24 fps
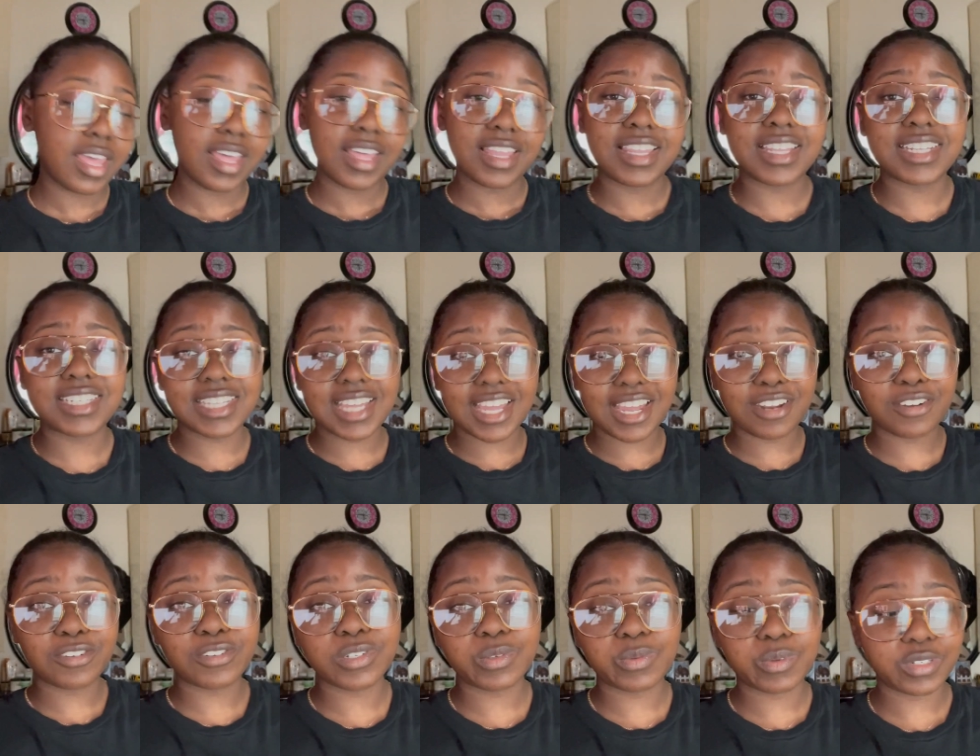This
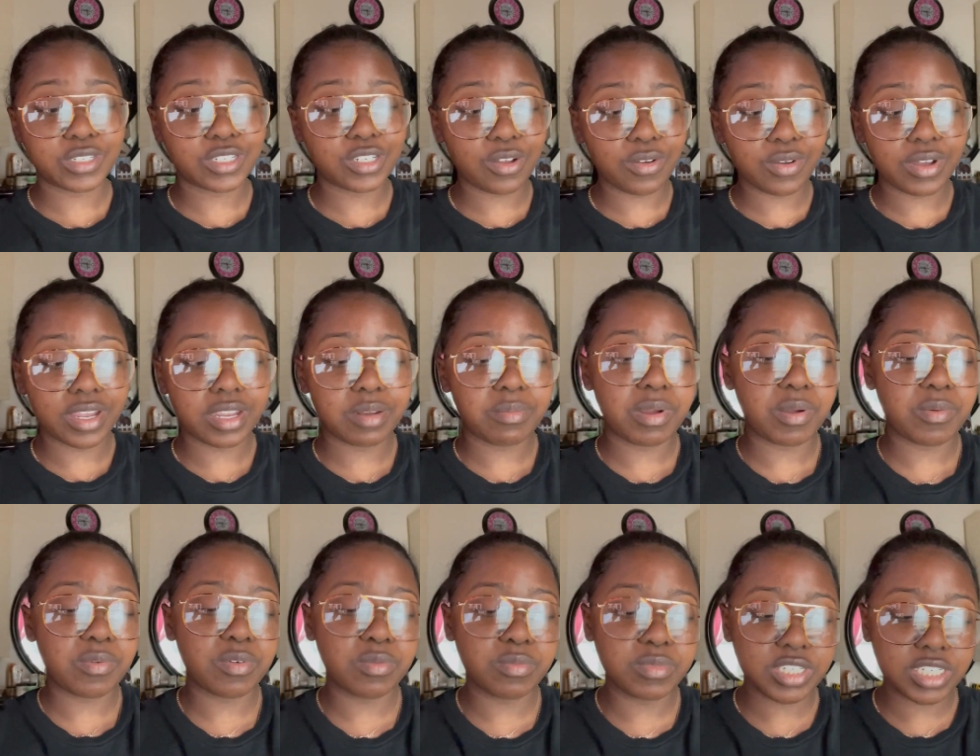candle smells so good. My
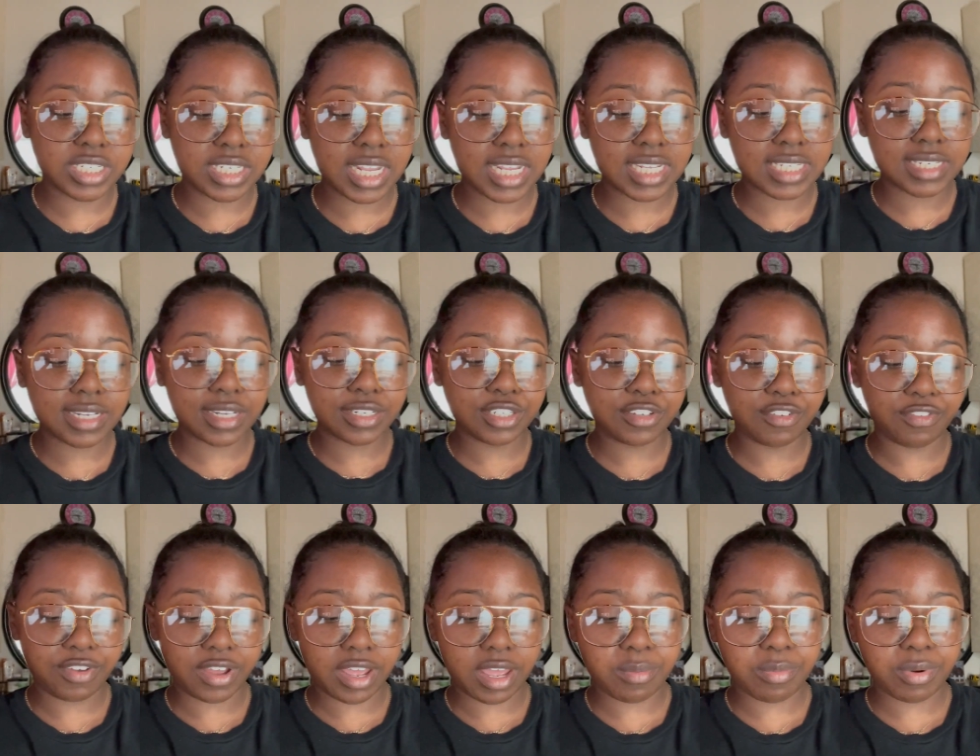room just has such a
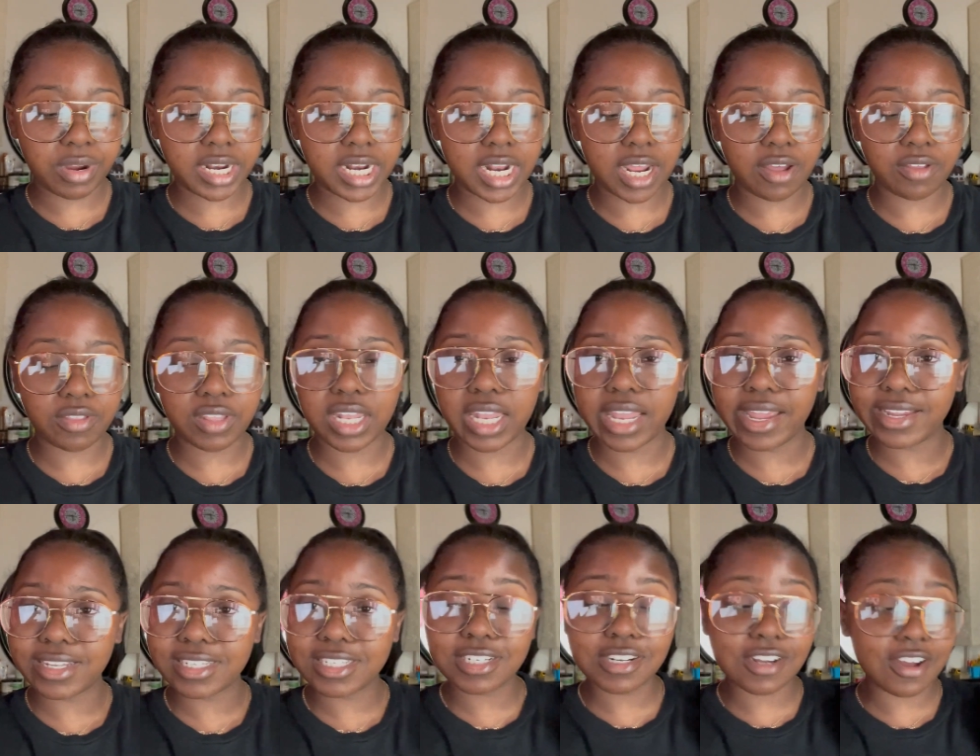vibe right now. The
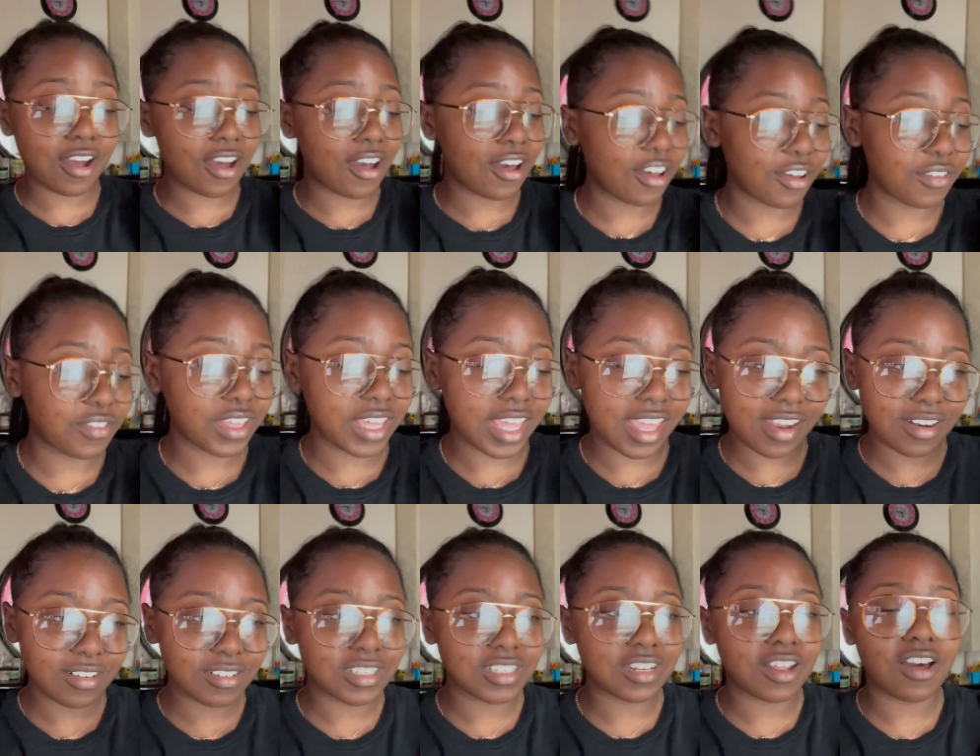lights are off, the
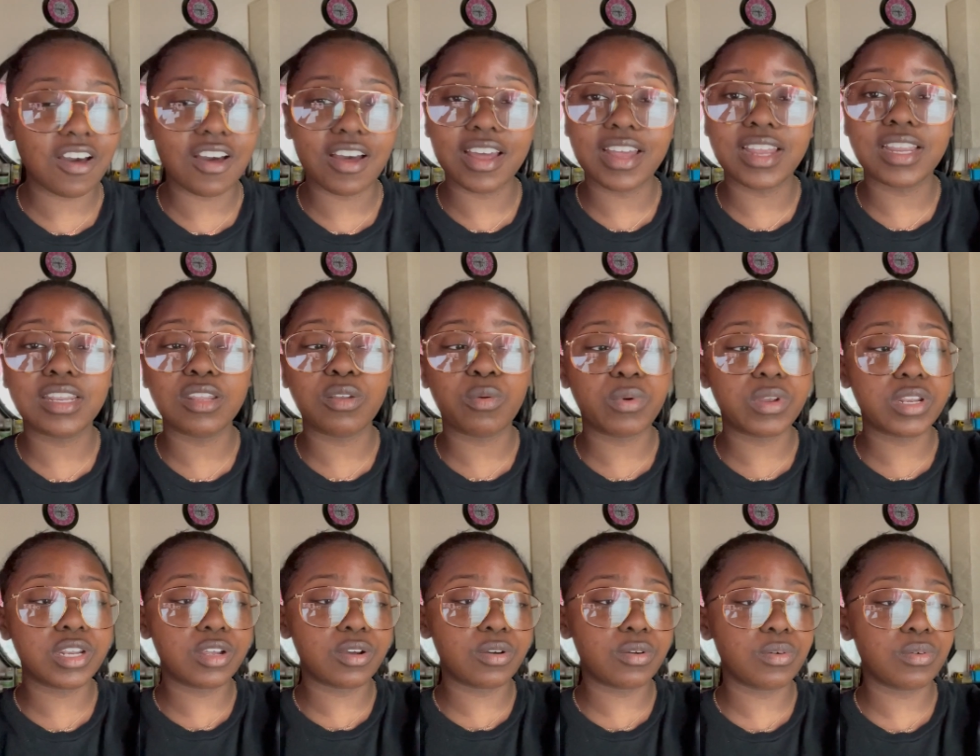candle's on, the
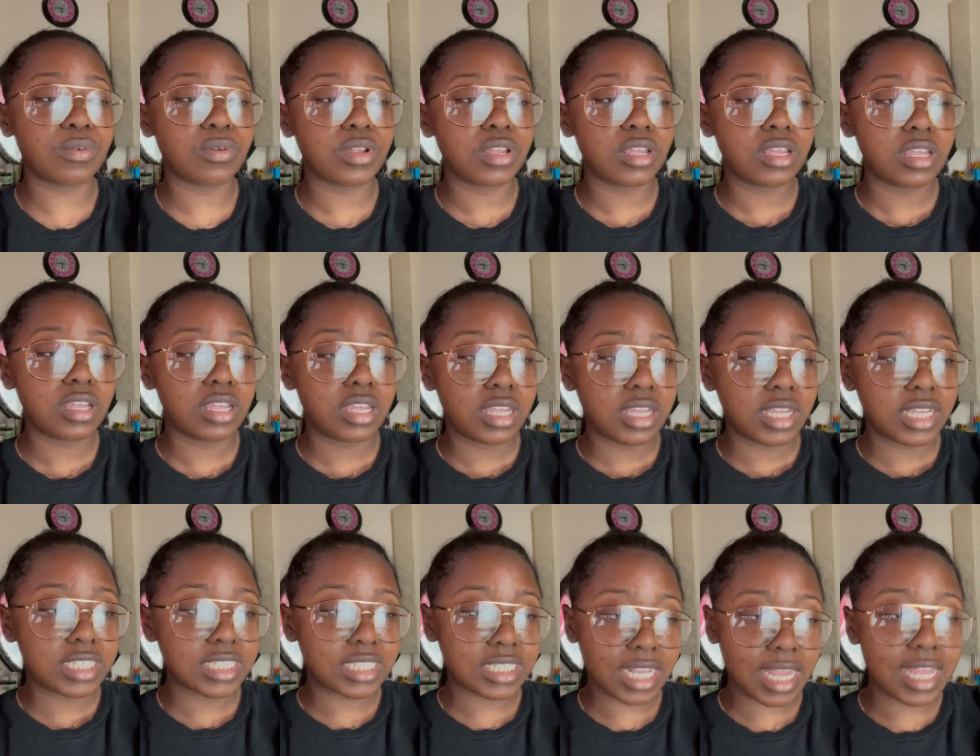window
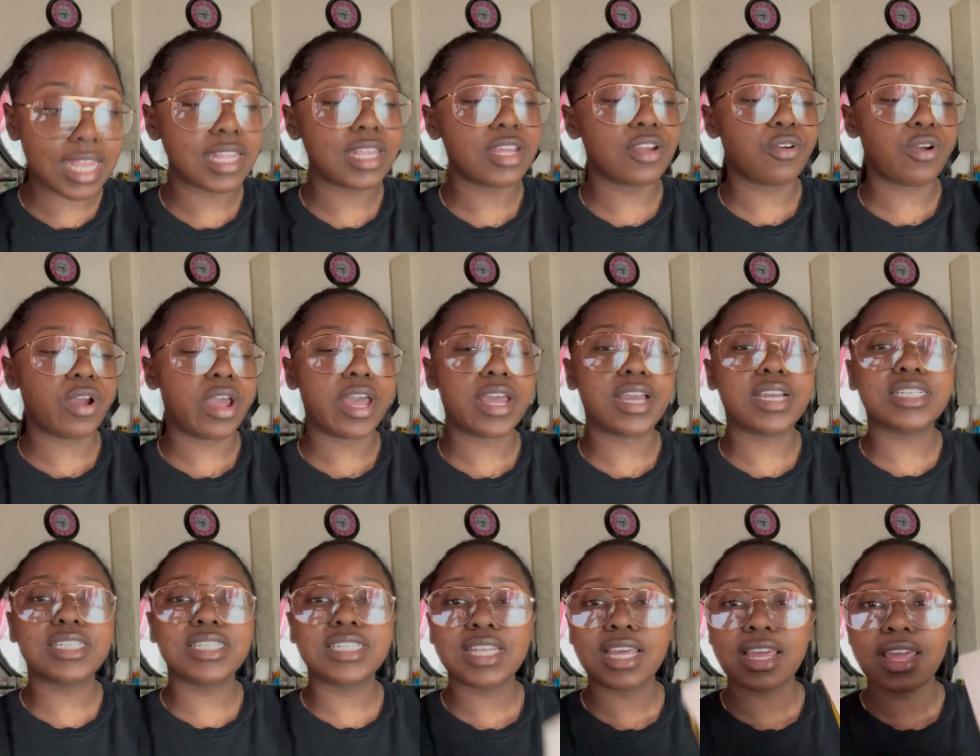slightly cracks.